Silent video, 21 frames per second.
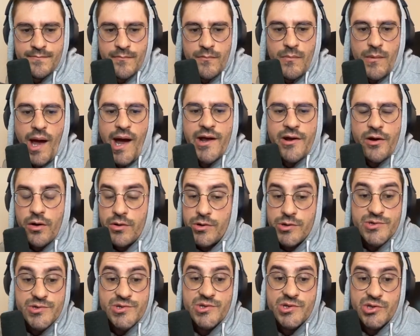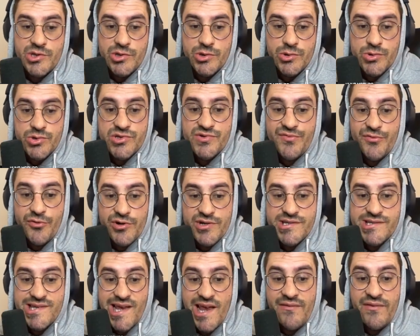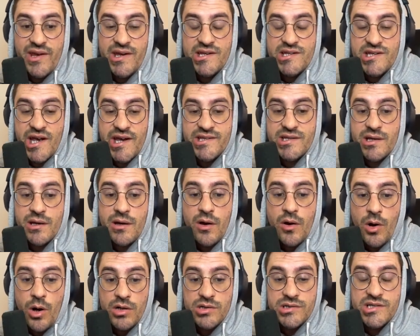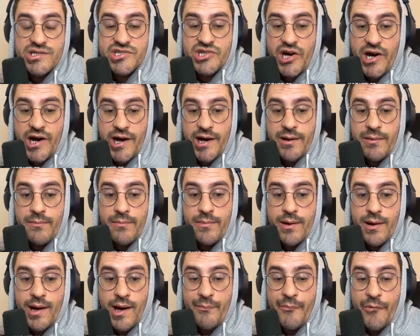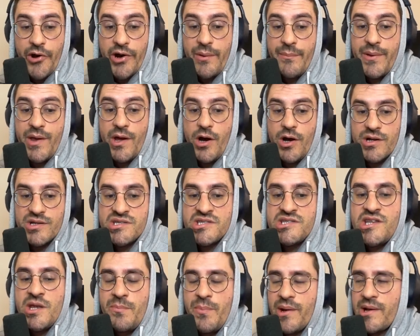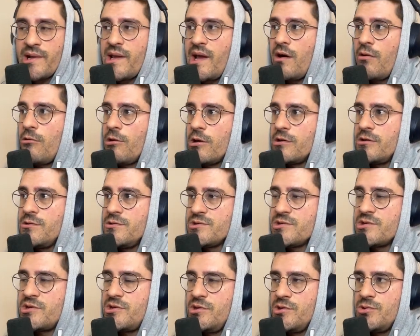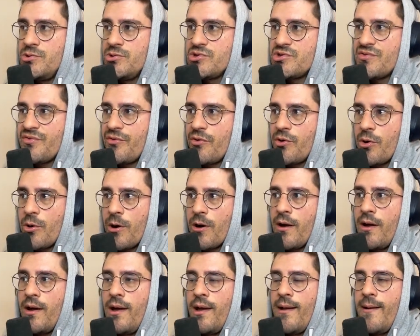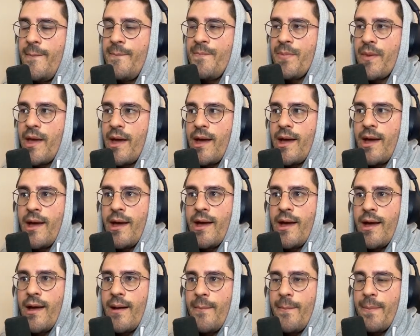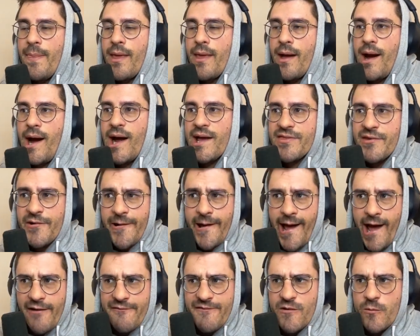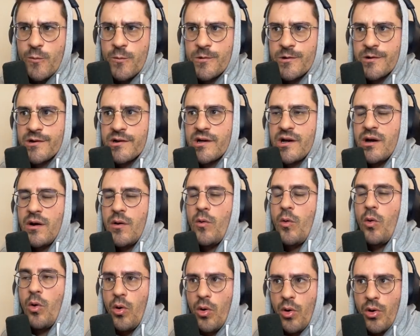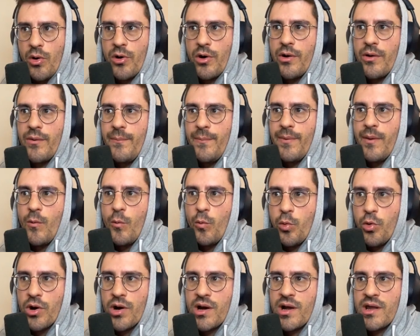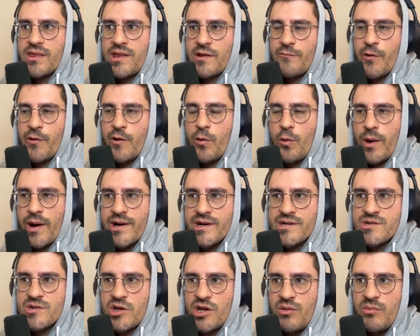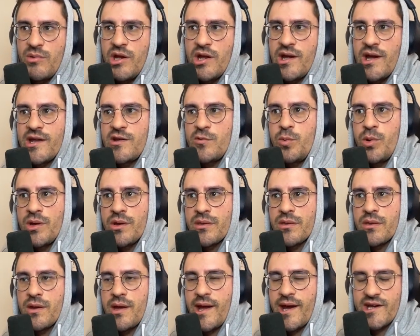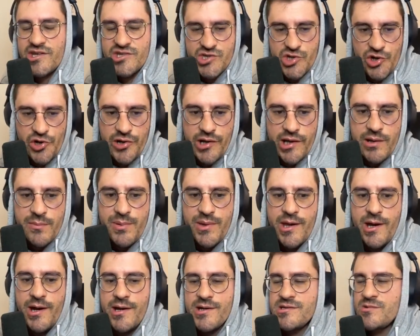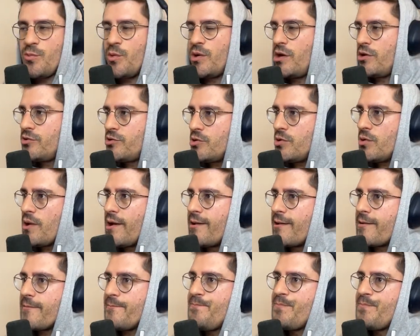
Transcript: I don't use queues for saving data all the time. I'm gonna be honest, typically I only use queues for either heavy work or work that requires to communicate with external APIs. When you do like